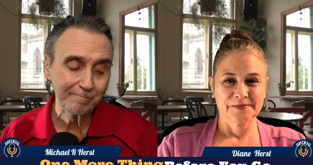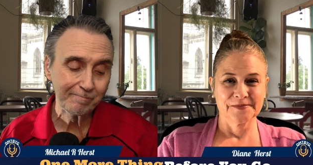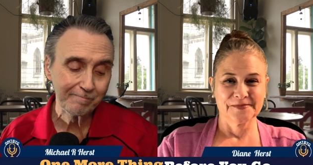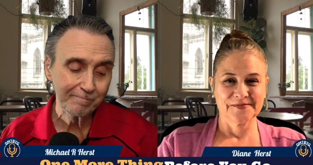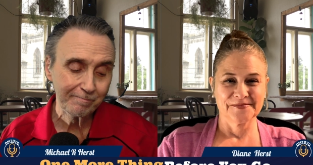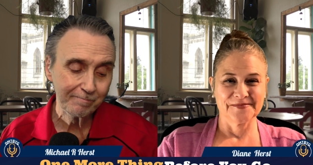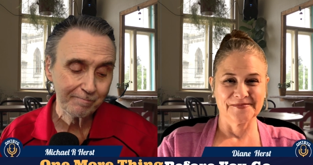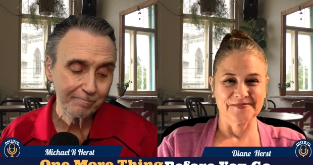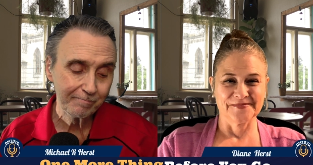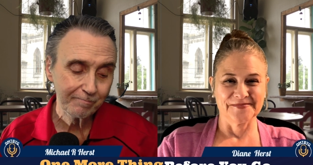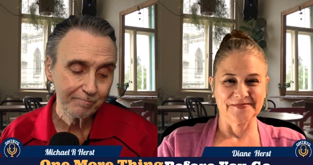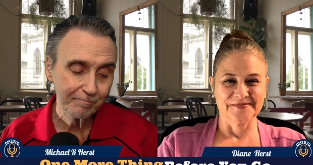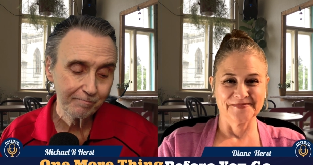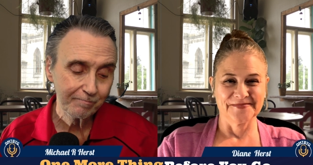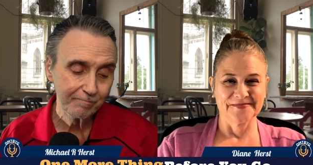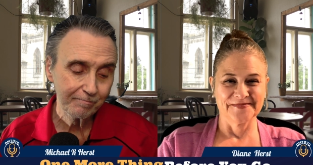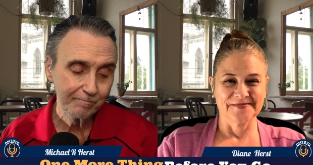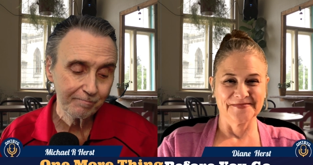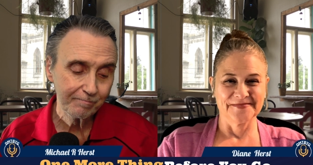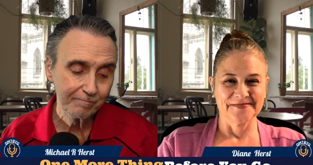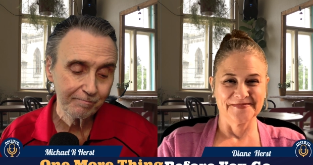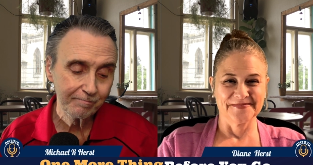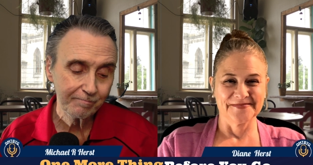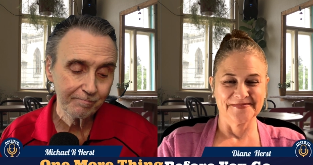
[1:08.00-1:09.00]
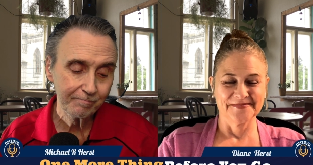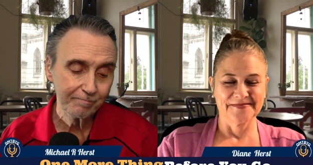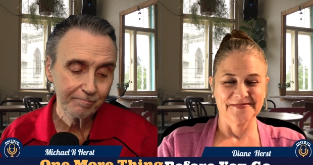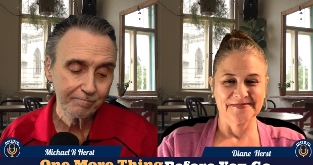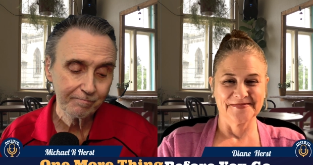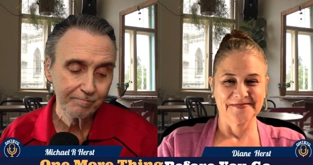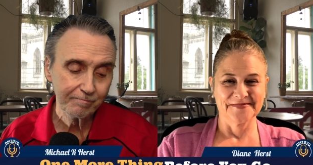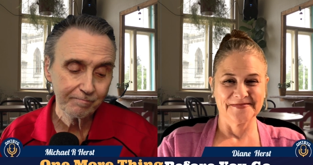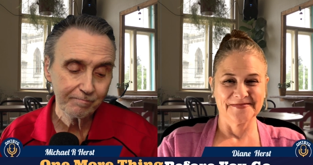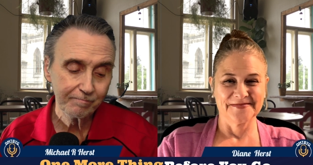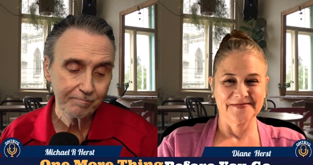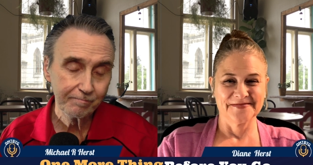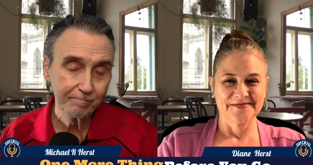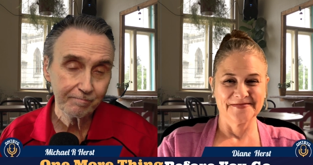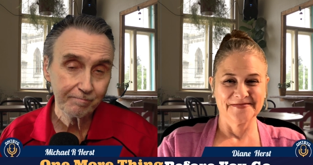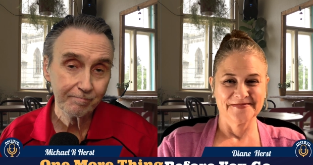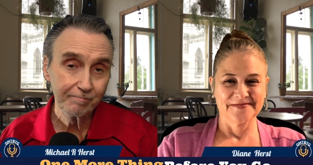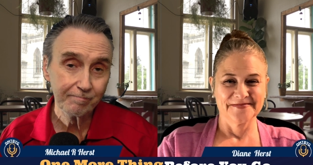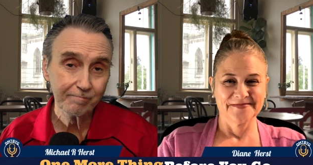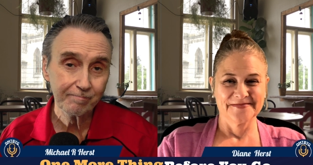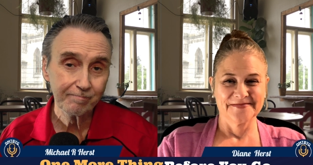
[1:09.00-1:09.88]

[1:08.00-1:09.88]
(silence)